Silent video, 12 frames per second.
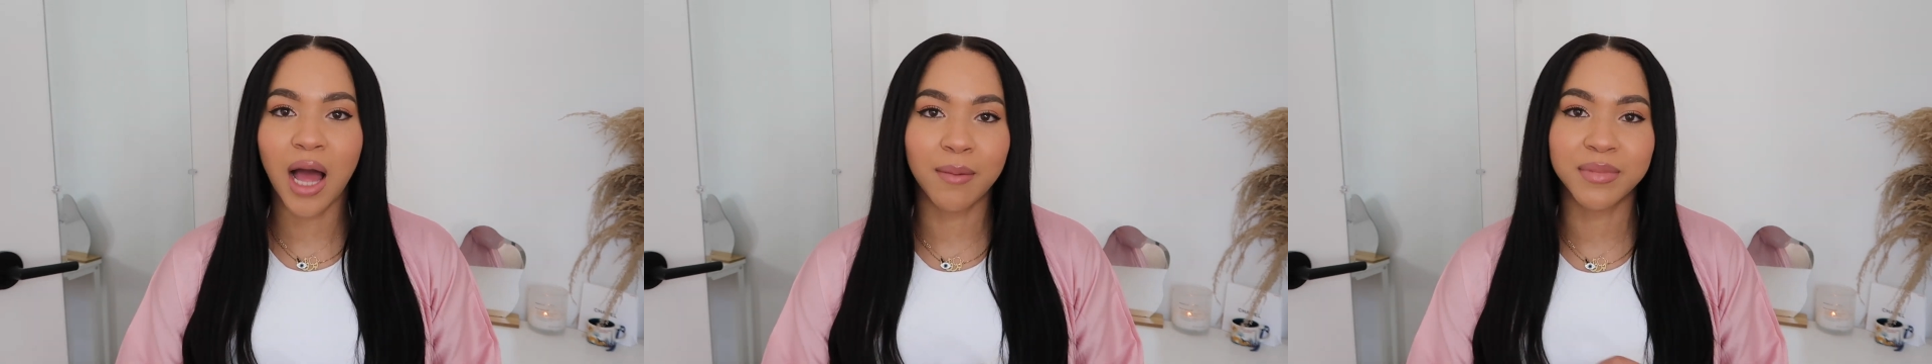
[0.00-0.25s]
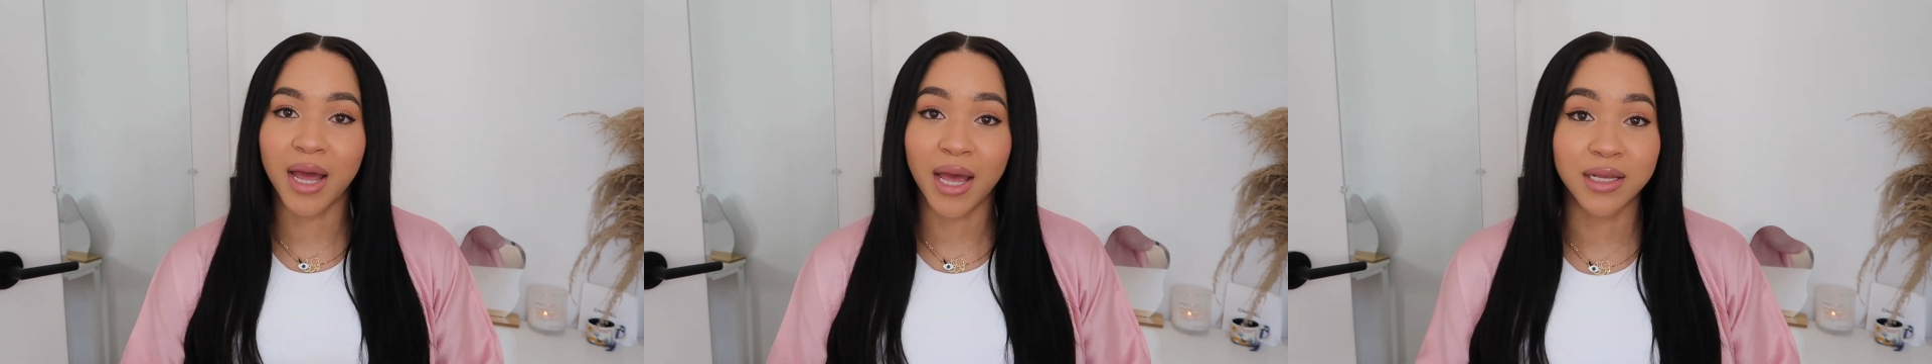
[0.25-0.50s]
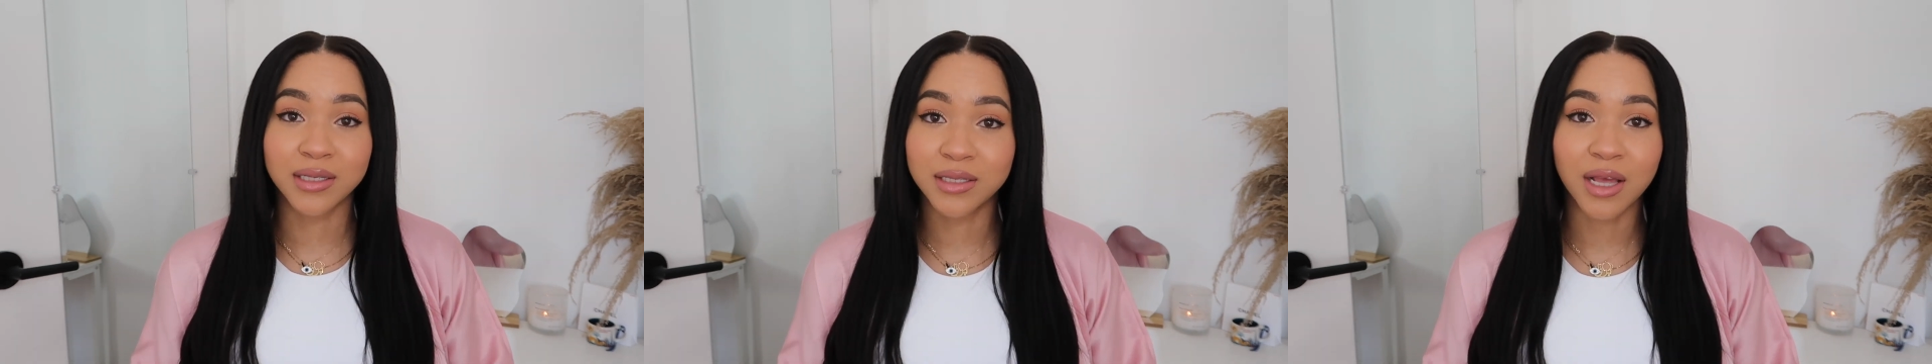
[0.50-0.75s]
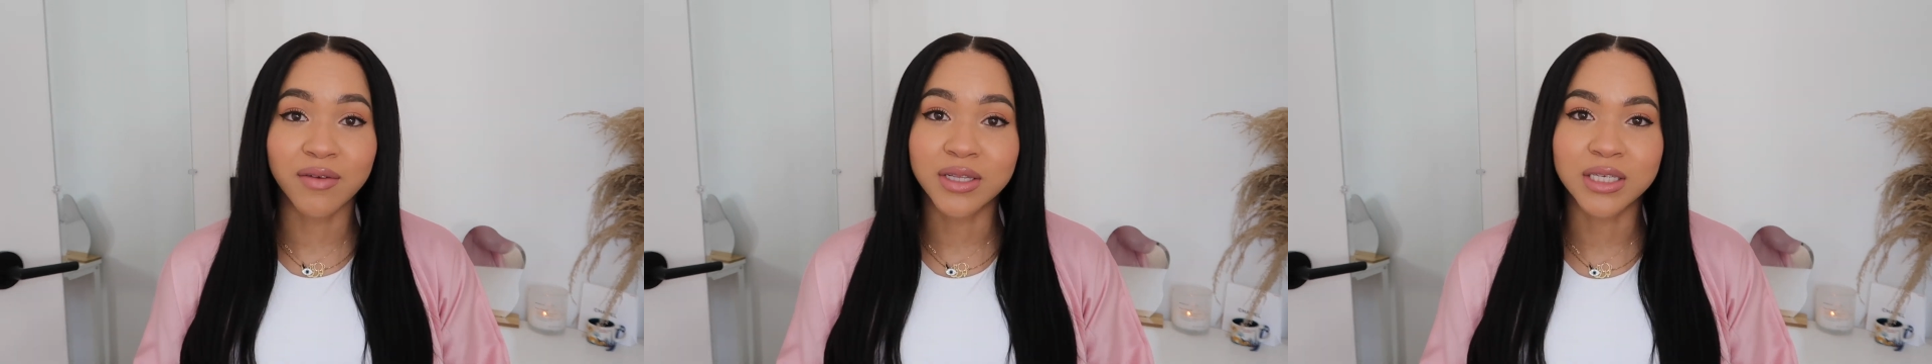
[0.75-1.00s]
I'm not
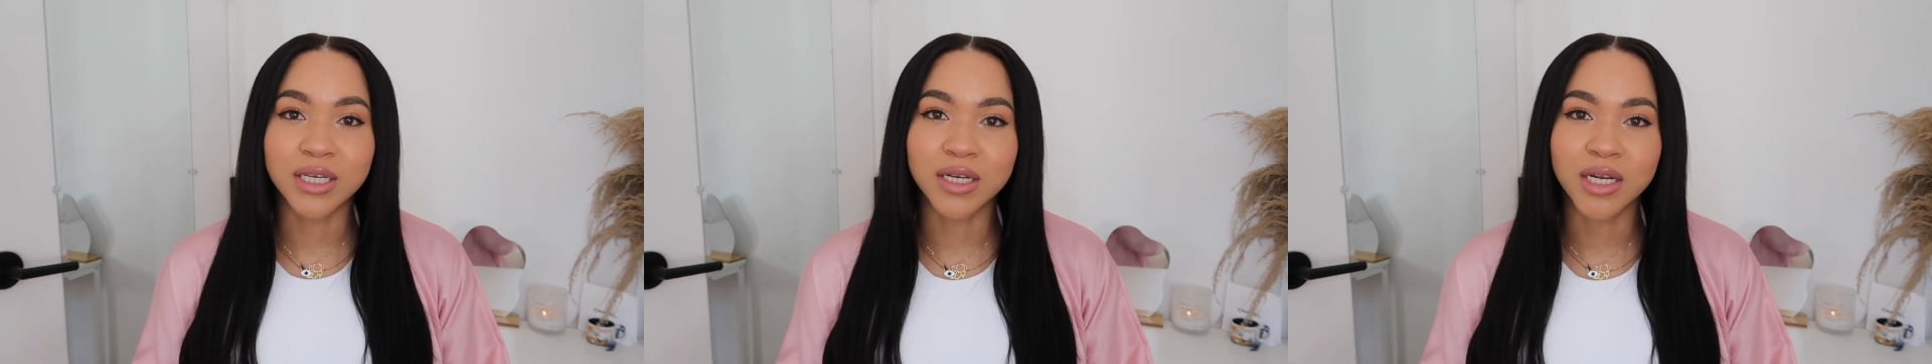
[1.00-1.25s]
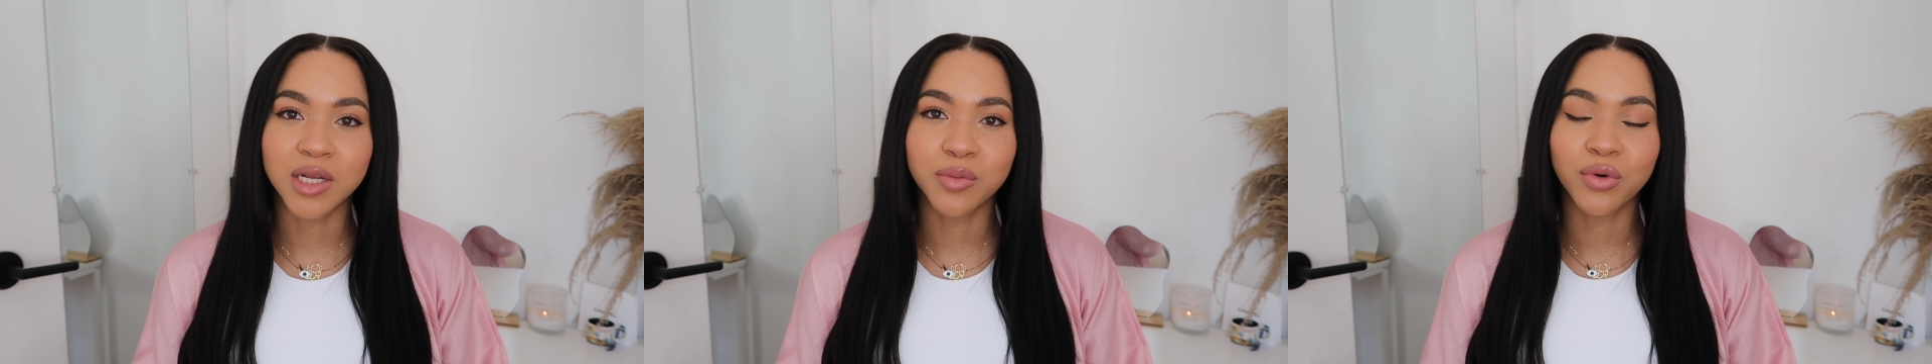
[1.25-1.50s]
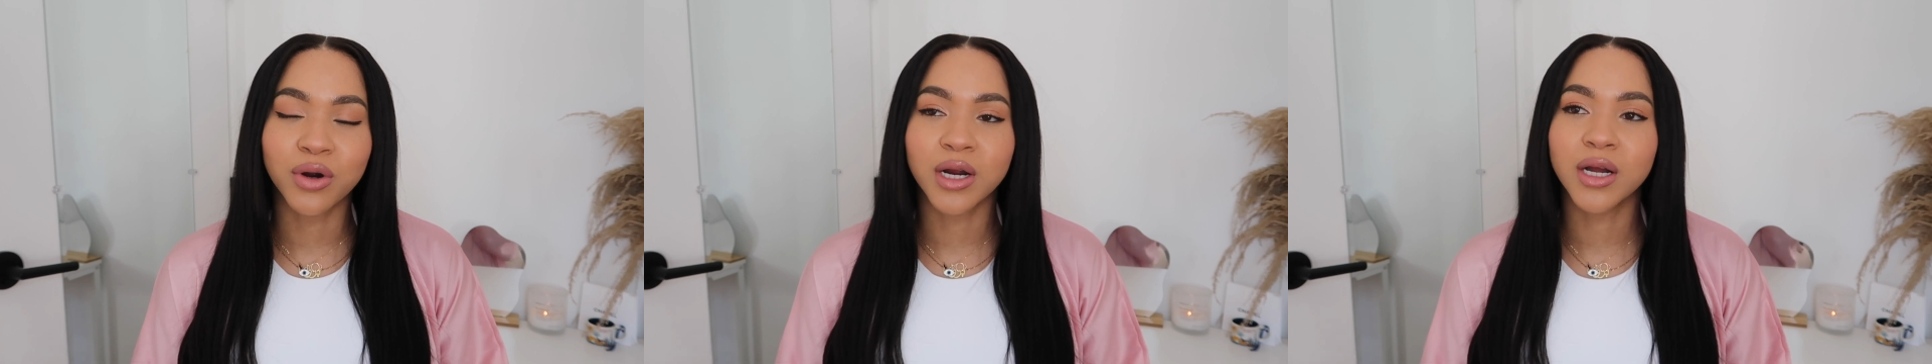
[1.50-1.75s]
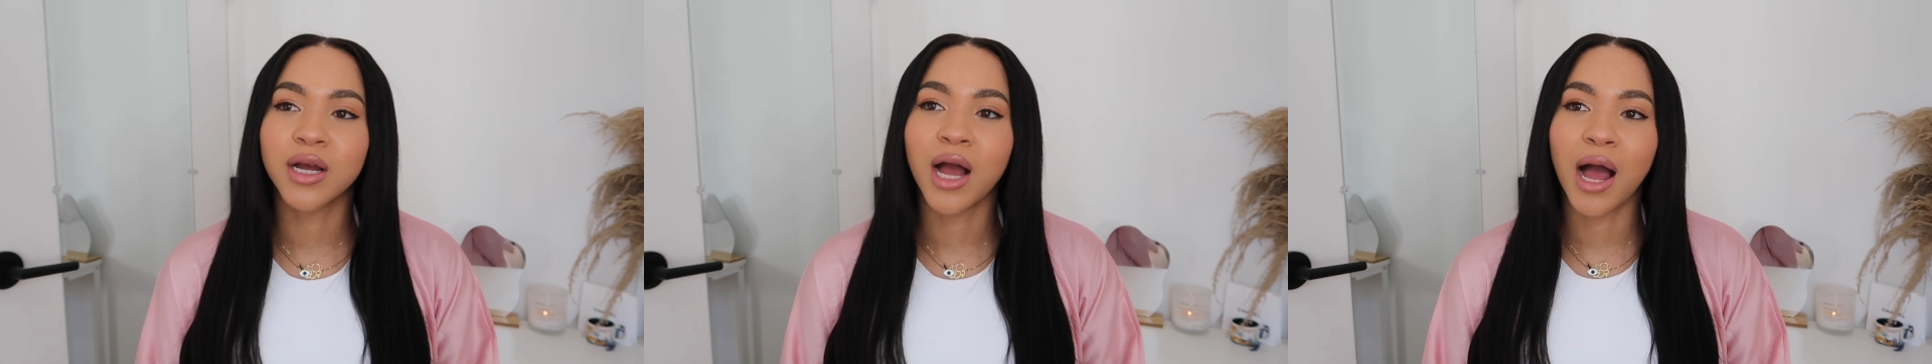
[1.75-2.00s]
17 anymore.